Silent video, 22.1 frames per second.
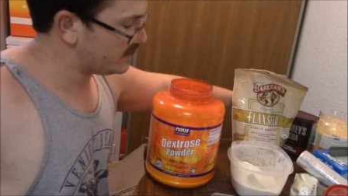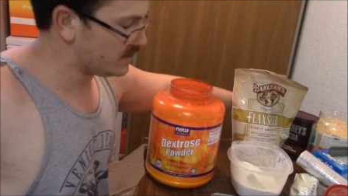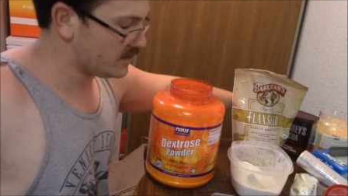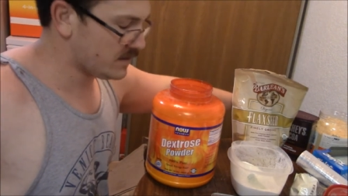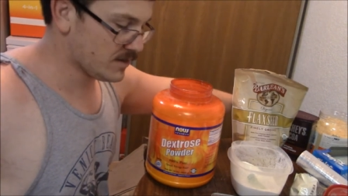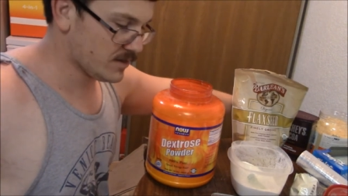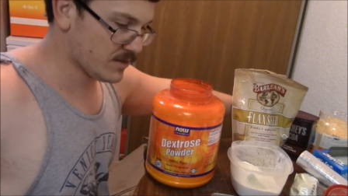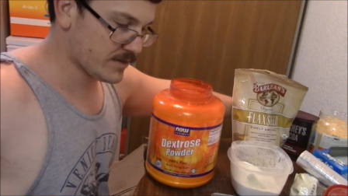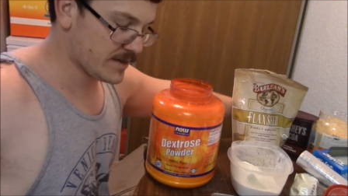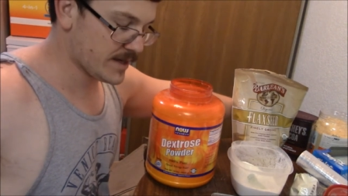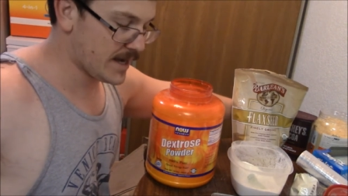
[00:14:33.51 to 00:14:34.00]

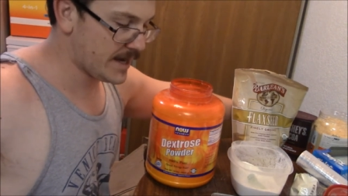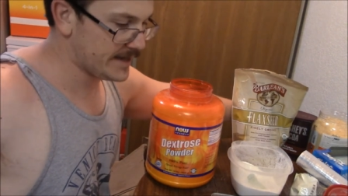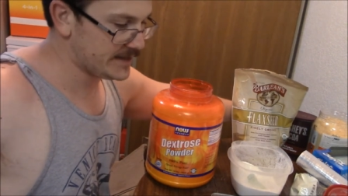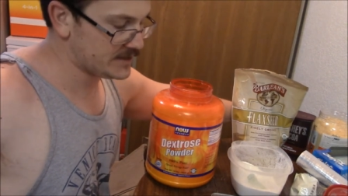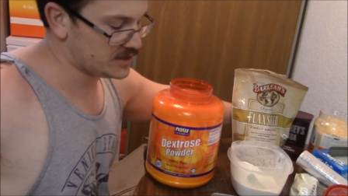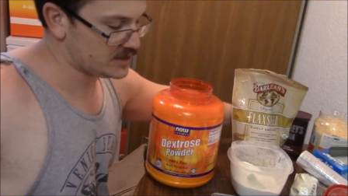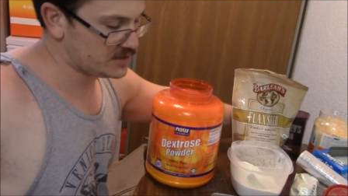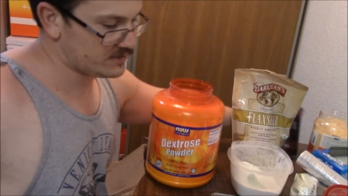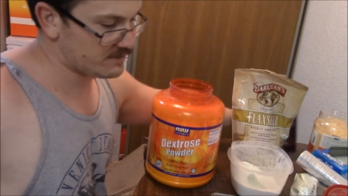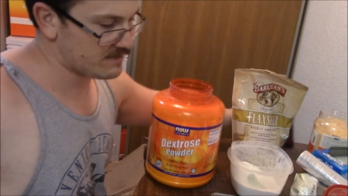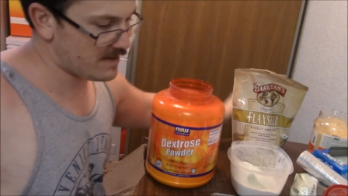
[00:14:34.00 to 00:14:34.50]
oh god, I
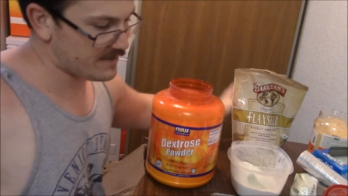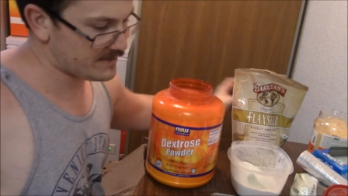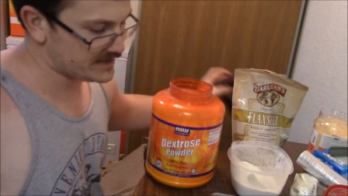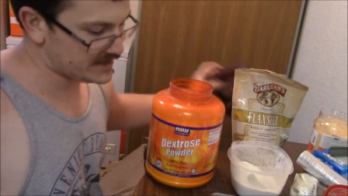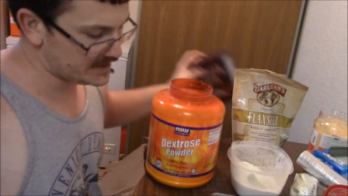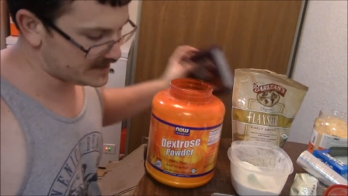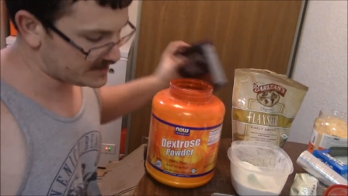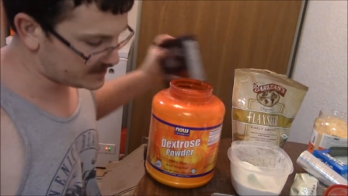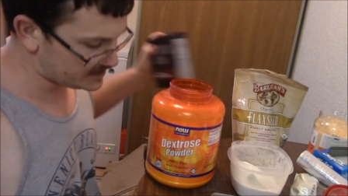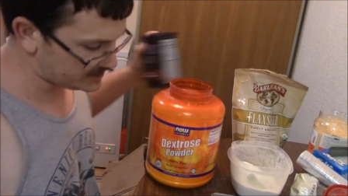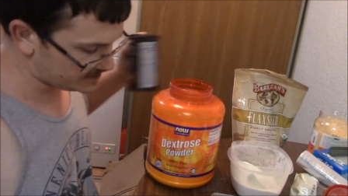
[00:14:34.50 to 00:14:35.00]
just remember
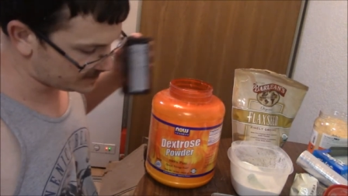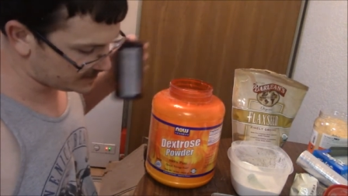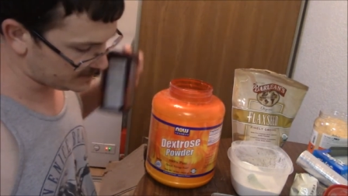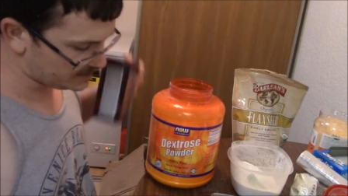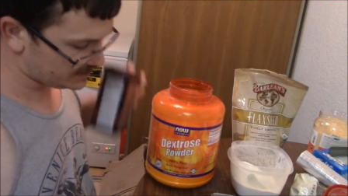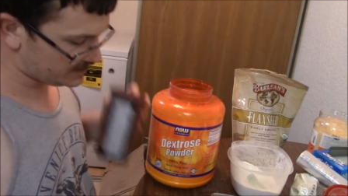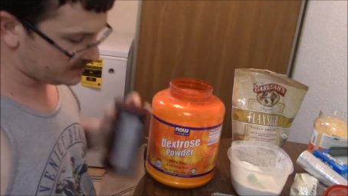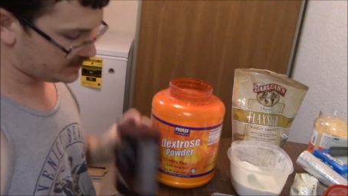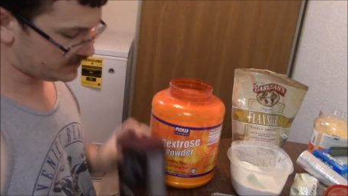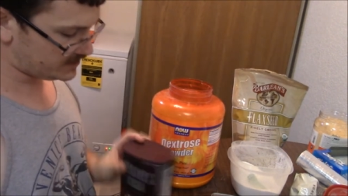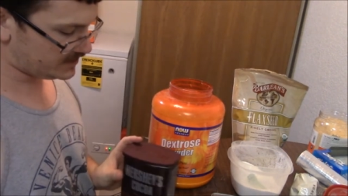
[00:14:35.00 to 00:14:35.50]
this.
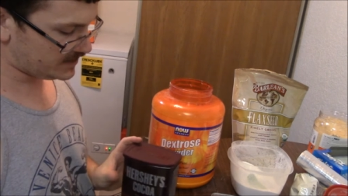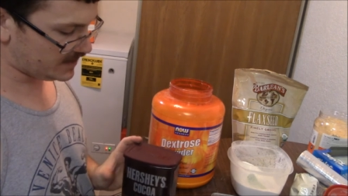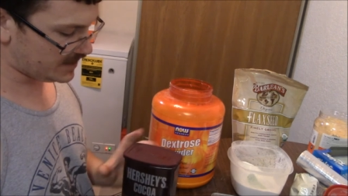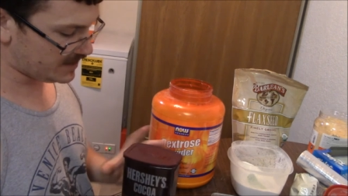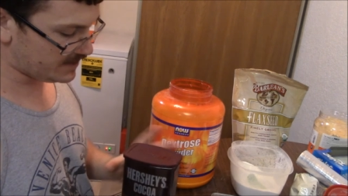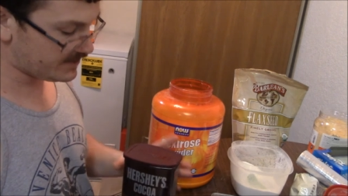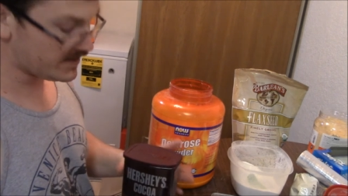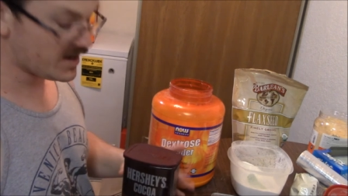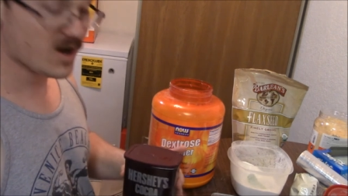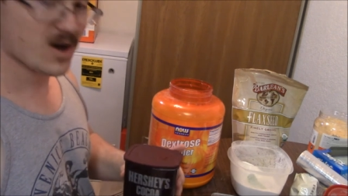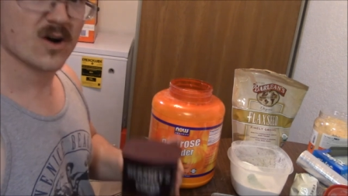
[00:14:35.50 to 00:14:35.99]

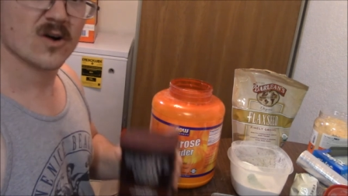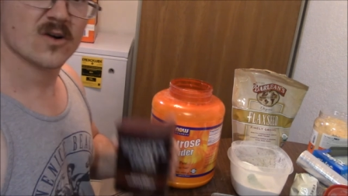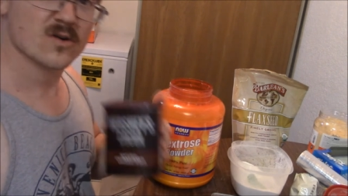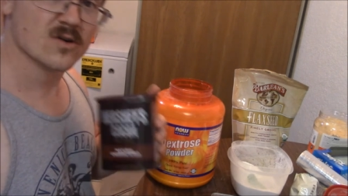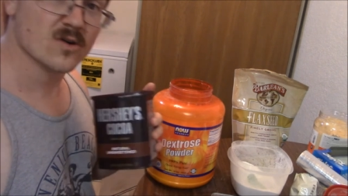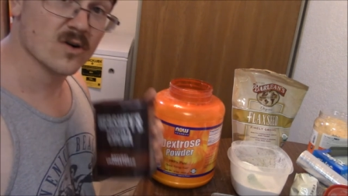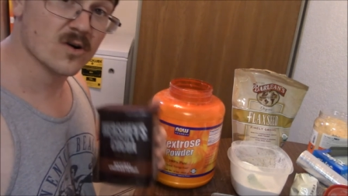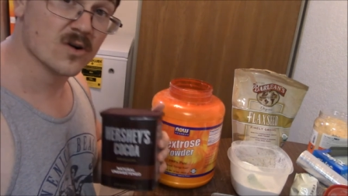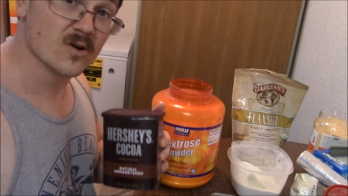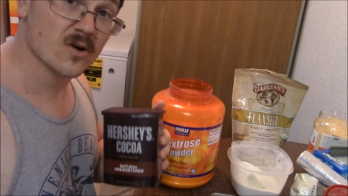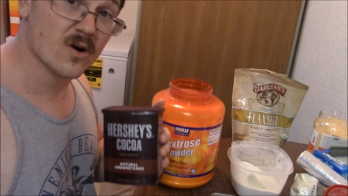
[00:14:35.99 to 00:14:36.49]
Some
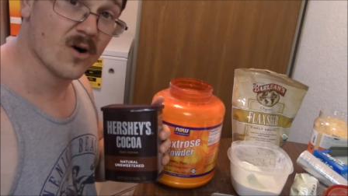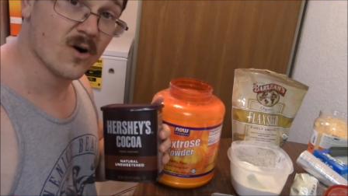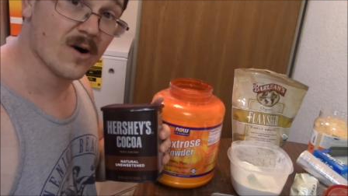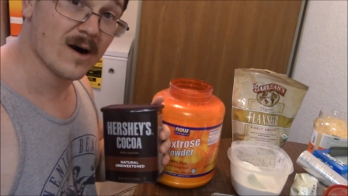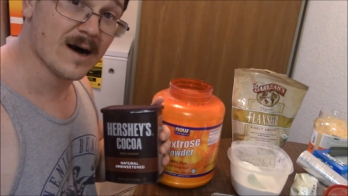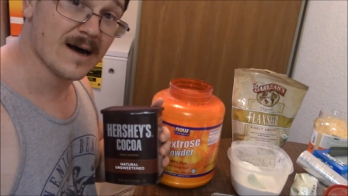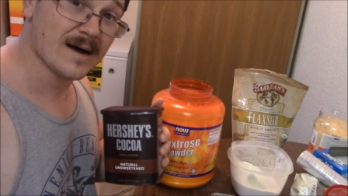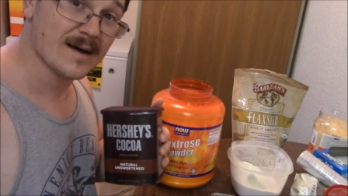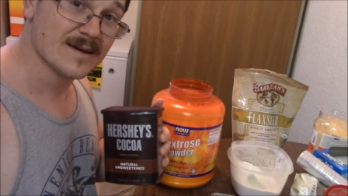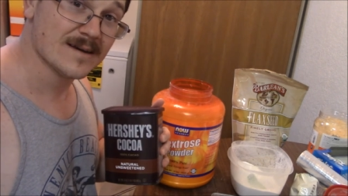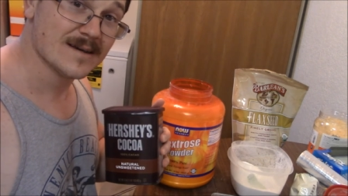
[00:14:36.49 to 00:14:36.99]

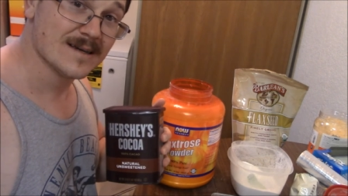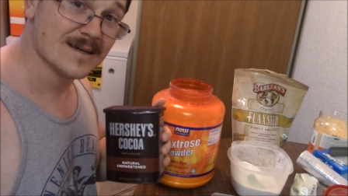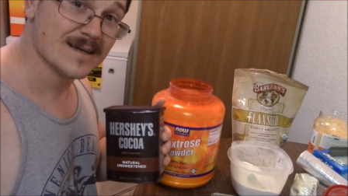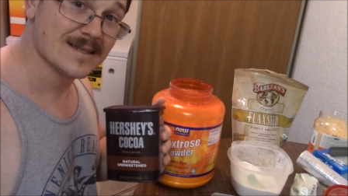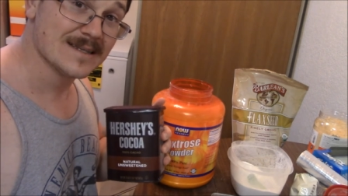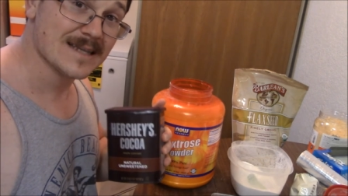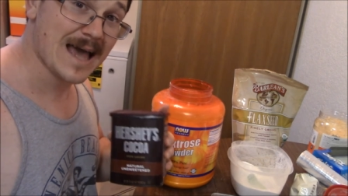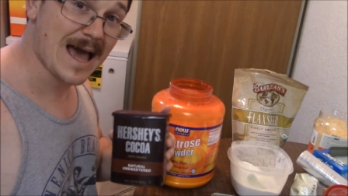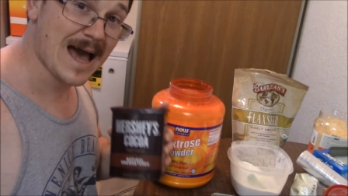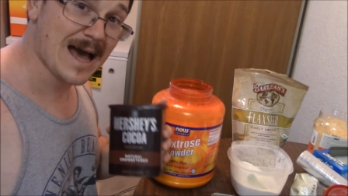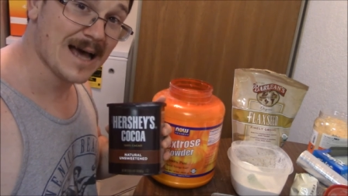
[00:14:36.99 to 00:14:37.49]
cocoa
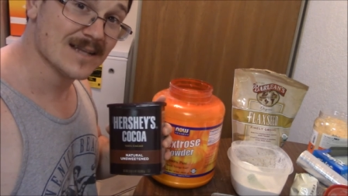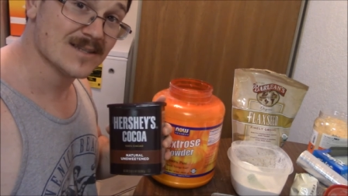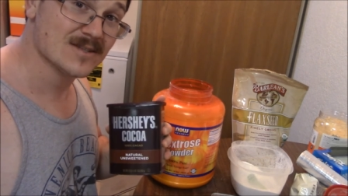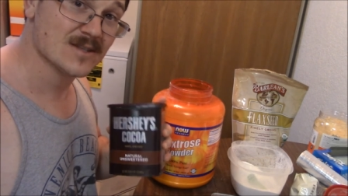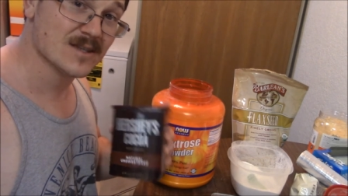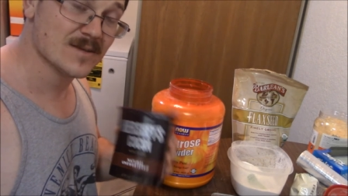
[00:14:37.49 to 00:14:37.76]
to add to the